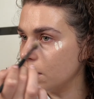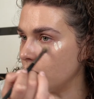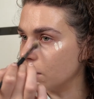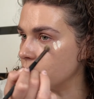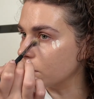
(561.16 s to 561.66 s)

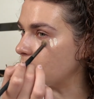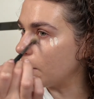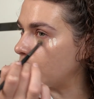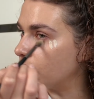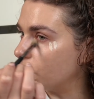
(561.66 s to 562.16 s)
and just go
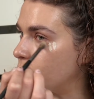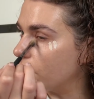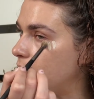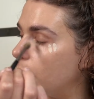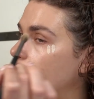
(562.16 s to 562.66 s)
back and forth
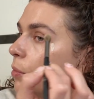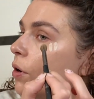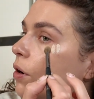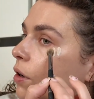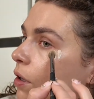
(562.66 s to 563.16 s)
a little bit
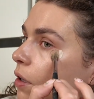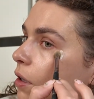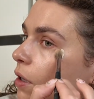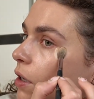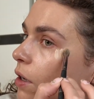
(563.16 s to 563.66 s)
more.
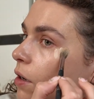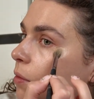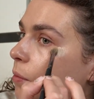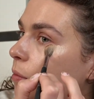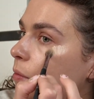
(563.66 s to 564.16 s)
Same with the
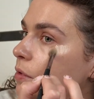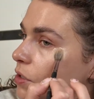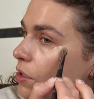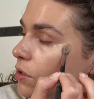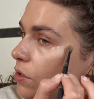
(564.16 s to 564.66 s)
outer edge.
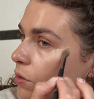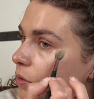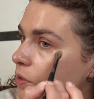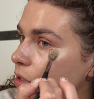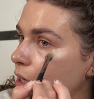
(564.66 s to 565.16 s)
So just sort
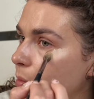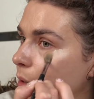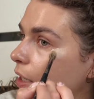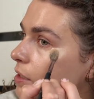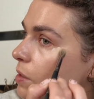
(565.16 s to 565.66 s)
of start
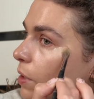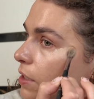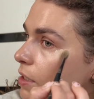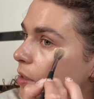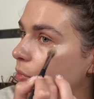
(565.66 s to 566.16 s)
by
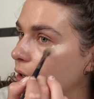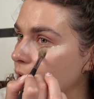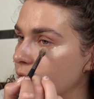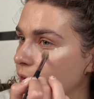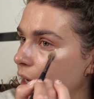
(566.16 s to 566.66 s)
dispersing the
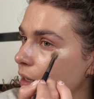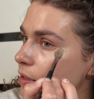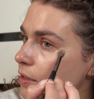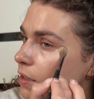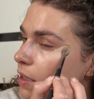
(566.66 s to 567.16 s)
product
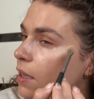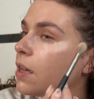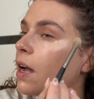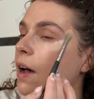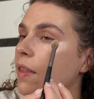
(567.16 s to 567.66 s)
first.
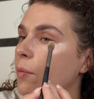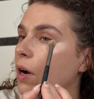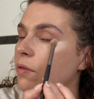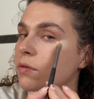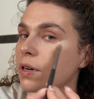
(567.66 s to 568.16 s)
And then
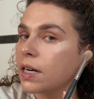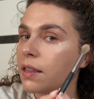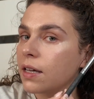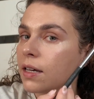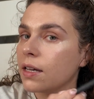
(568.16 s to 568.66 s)
what I really
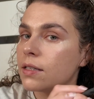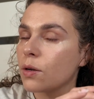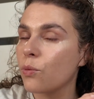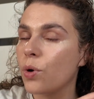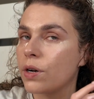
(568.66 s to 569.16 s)
think is
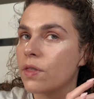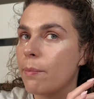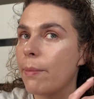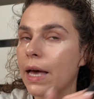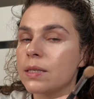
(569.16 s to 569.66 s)
one of the
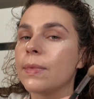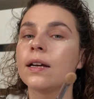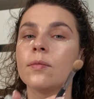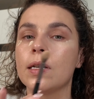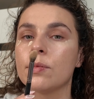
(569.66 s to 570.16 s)
best
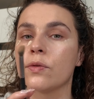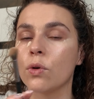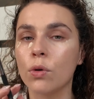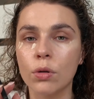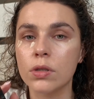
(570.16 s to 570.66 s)
makeup tips of
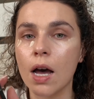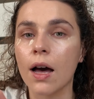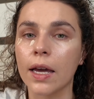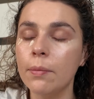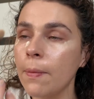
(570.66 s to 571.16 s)
all
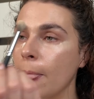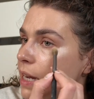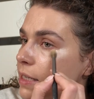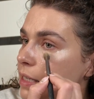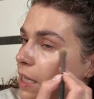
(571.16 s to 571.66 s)
time
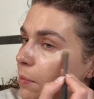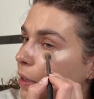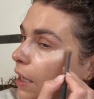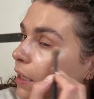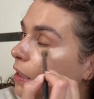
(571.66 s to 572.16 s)
is
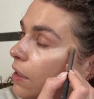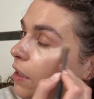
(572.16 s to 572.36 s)
keeping